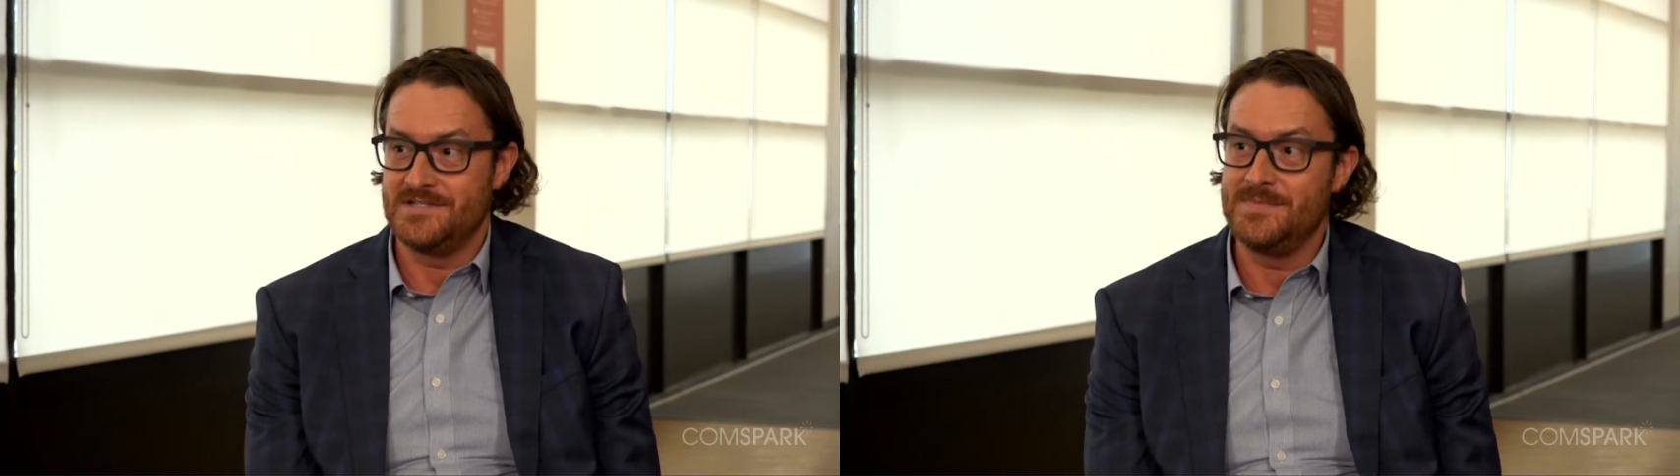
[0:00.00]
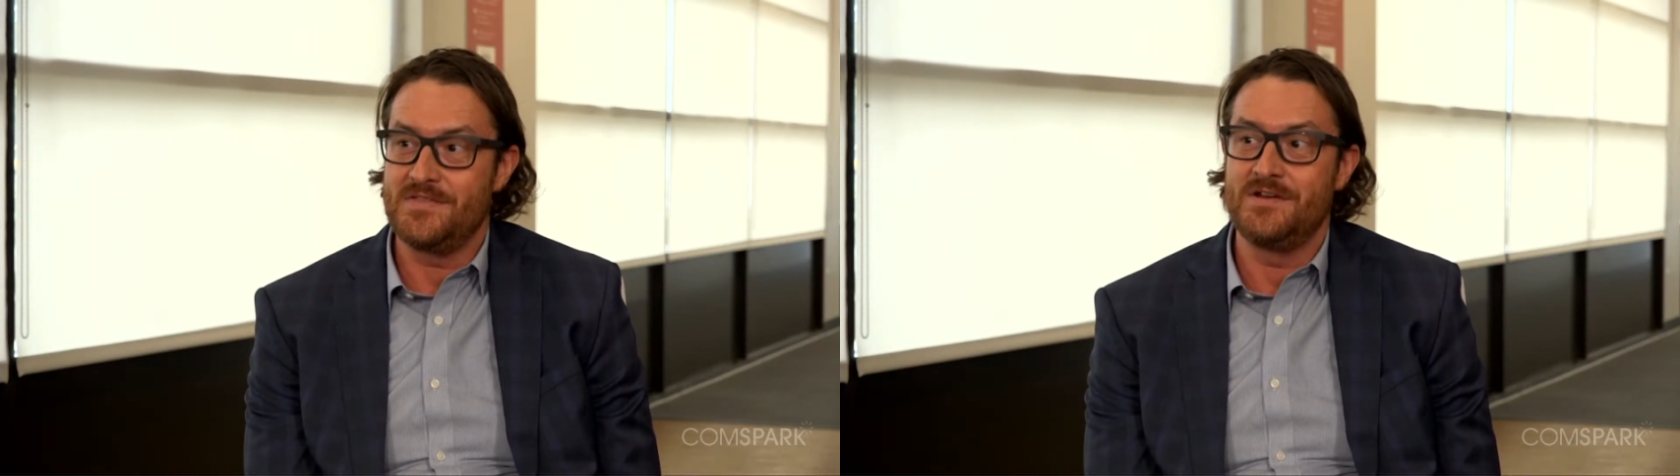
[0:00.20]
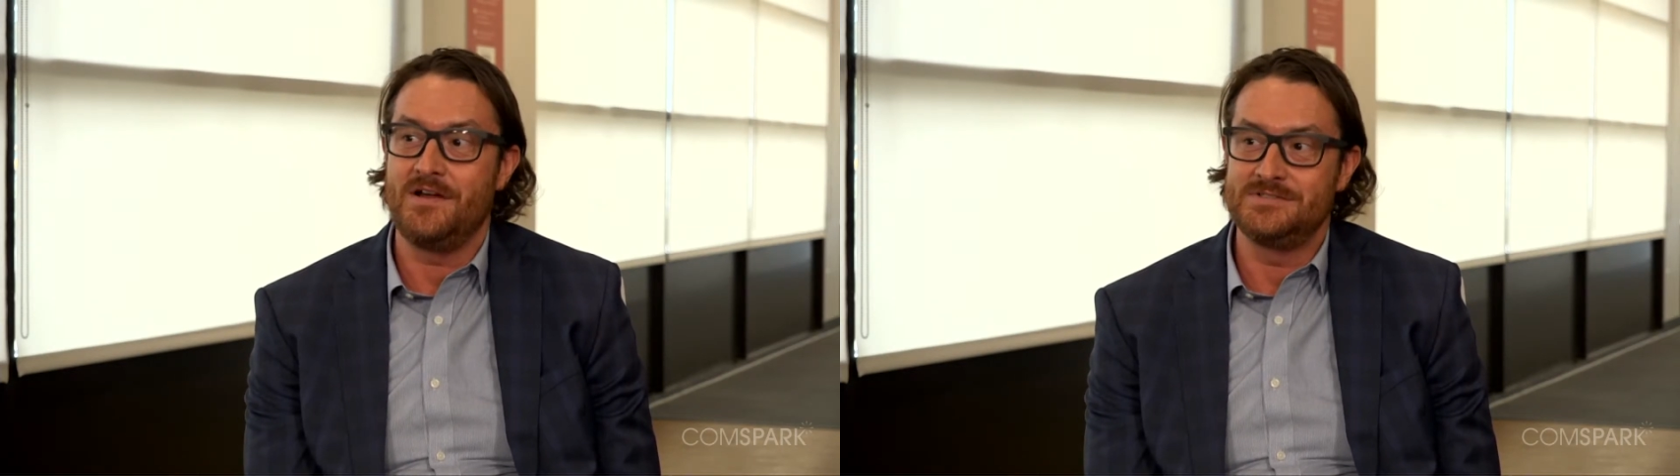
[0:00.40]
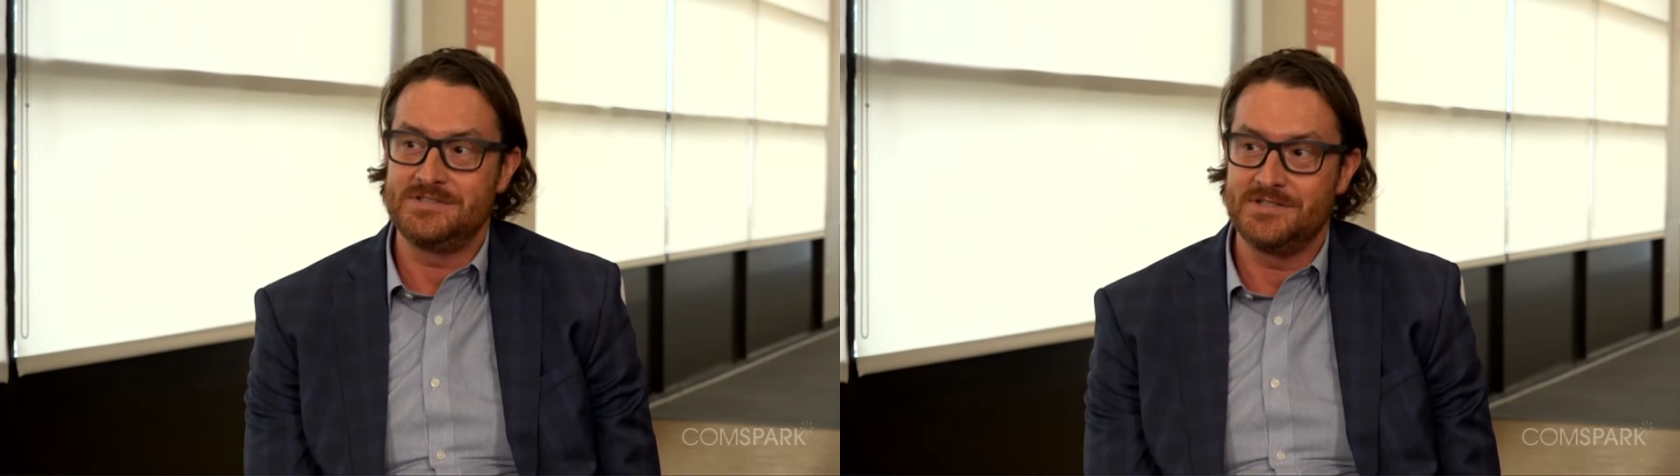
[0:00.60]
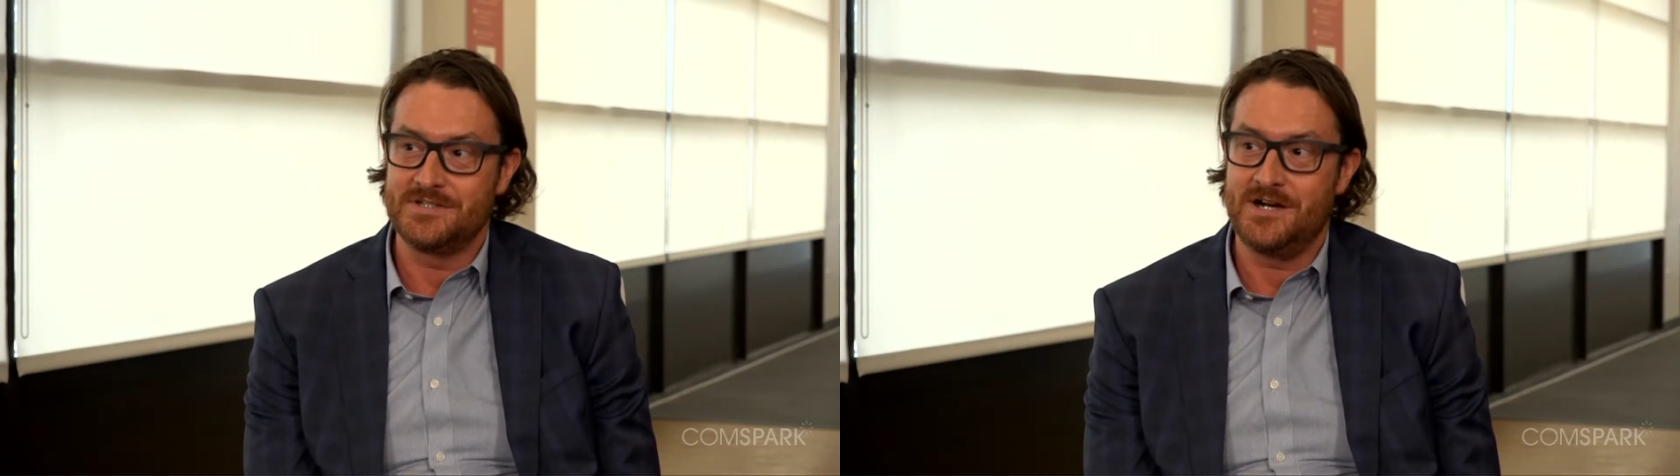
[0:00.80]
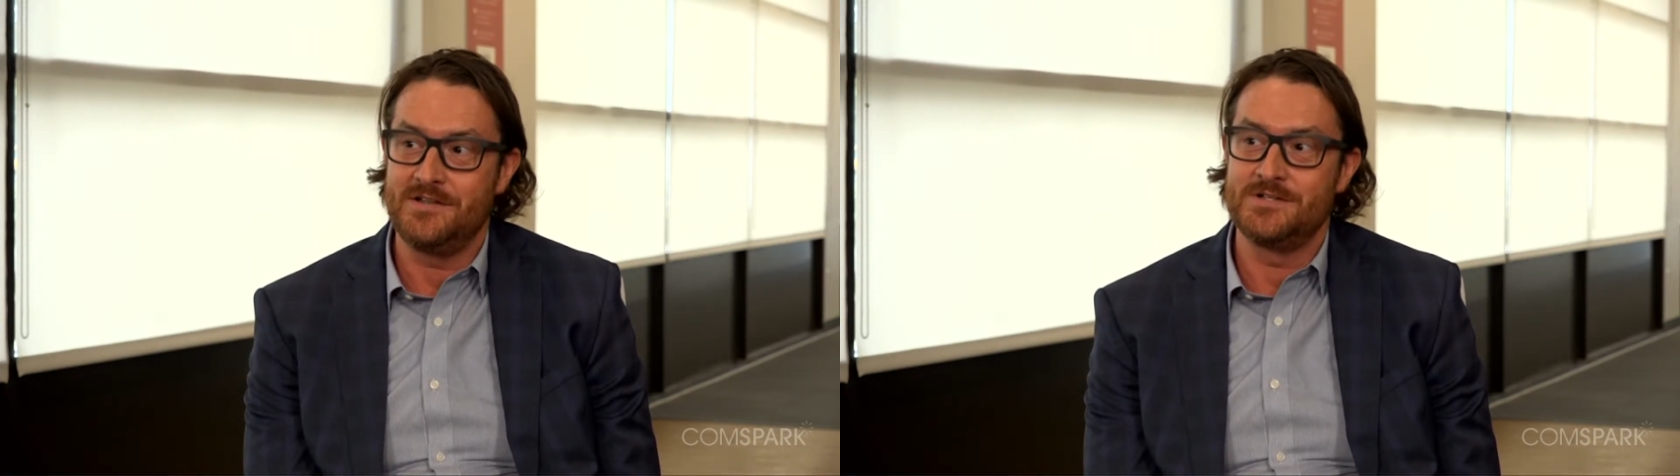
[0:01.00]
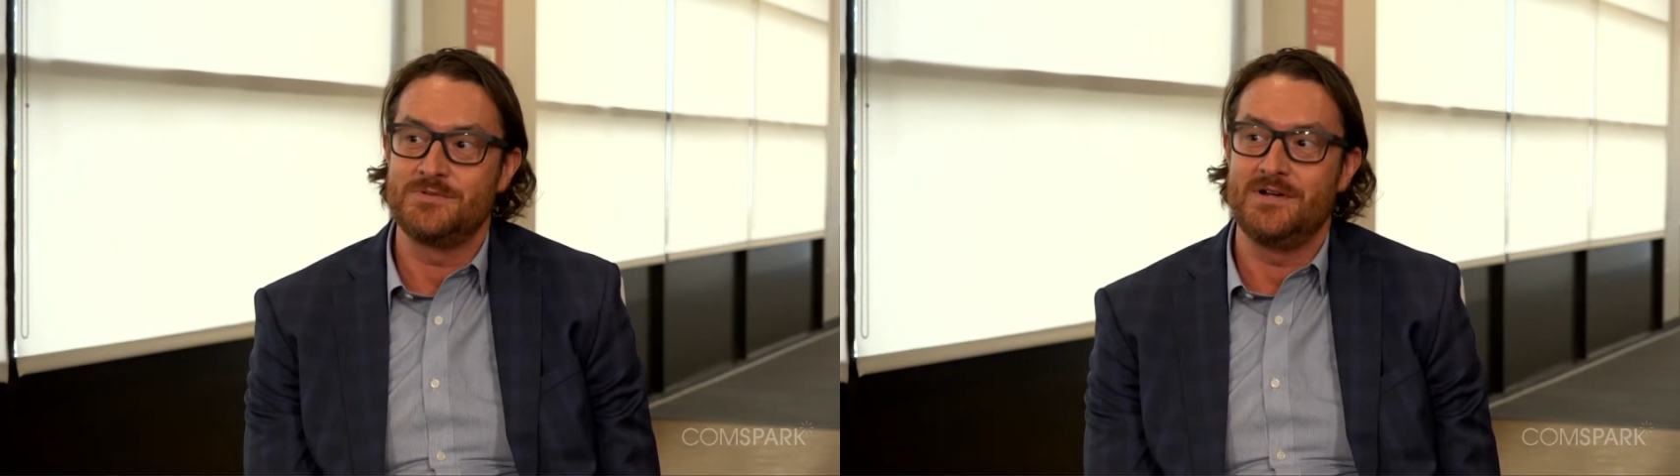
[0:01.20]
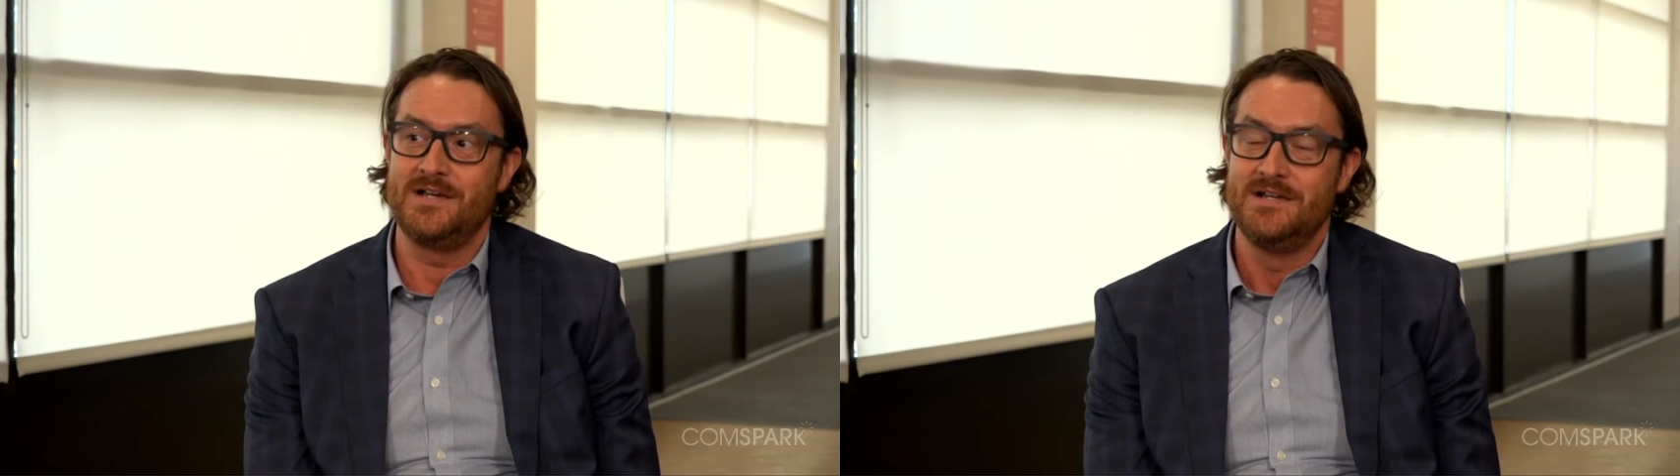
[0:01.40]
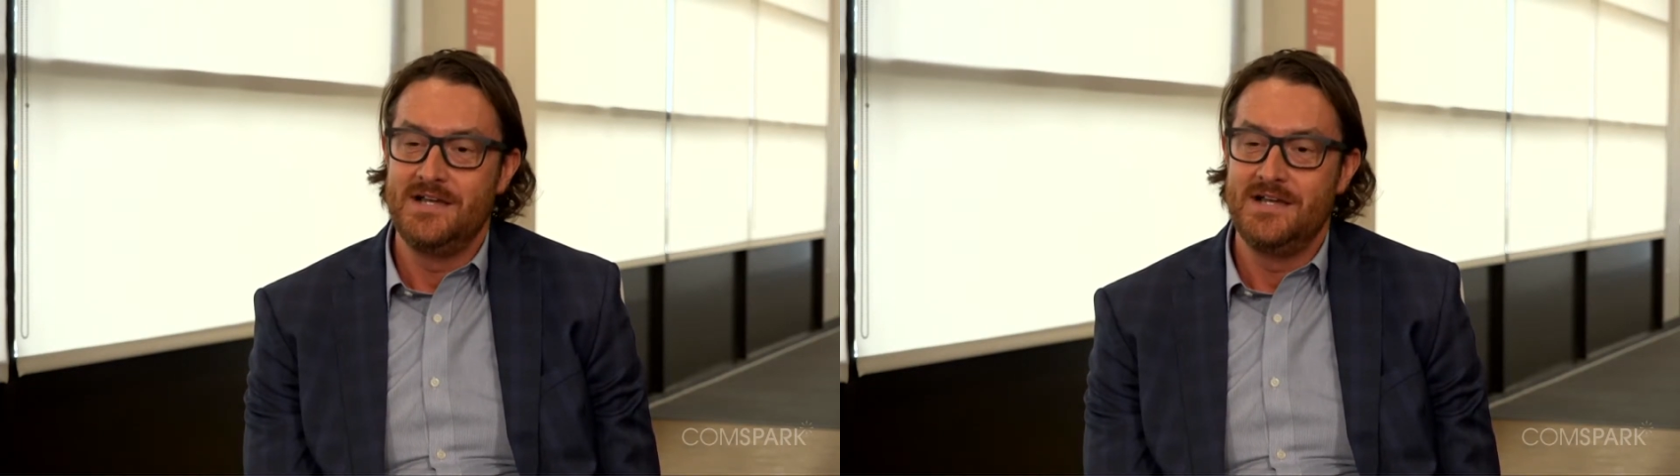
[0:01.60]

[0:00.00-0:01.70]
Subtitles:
as a methodology to the college, right?